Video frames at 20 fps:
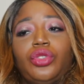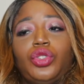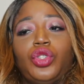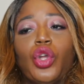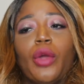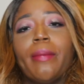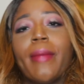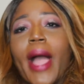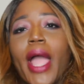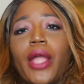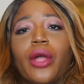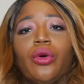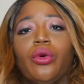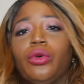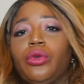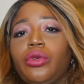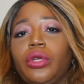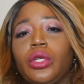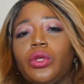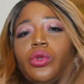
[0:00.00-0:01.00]
do my
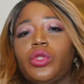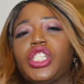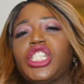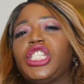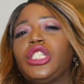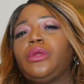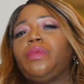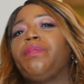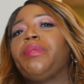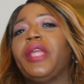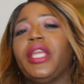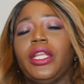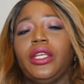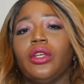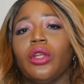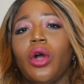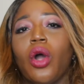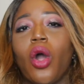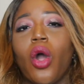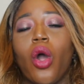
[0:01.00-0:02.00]
own little
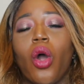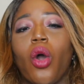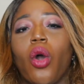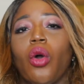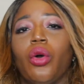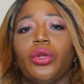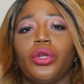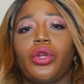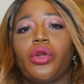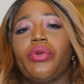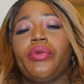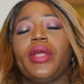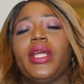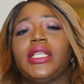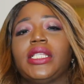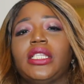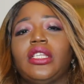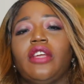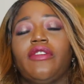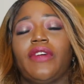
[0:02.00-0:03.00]
spin on
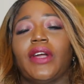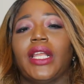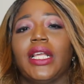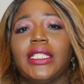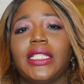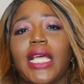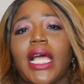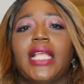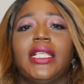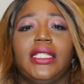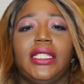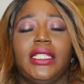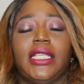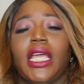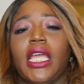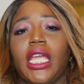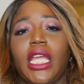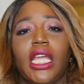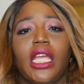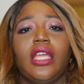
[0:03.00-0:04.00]
creating a Valentine's
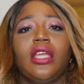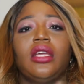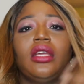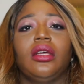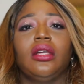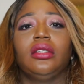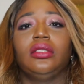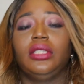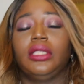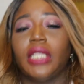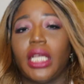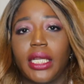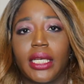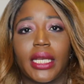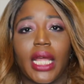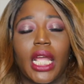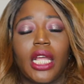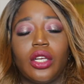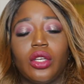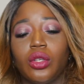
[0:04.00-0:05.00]
Day
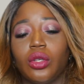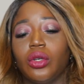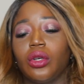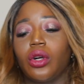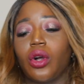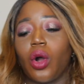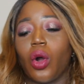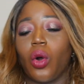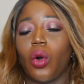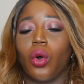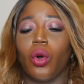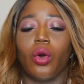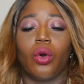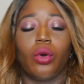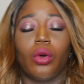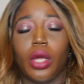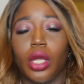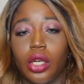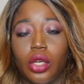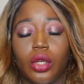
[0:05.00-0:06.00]
date night look,
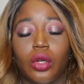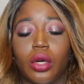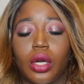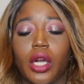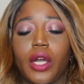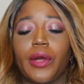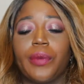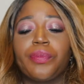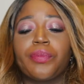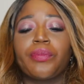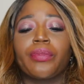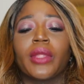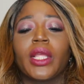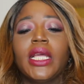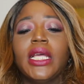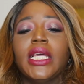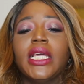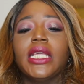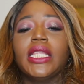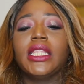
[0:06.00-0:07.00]
or a look.
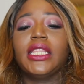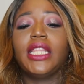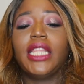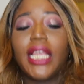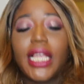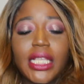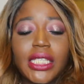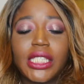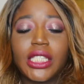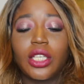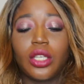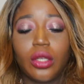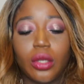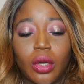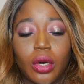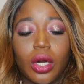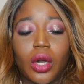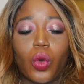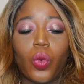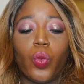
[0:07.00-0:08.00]
This
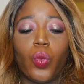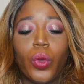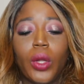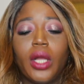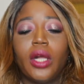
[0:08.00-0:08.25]
look I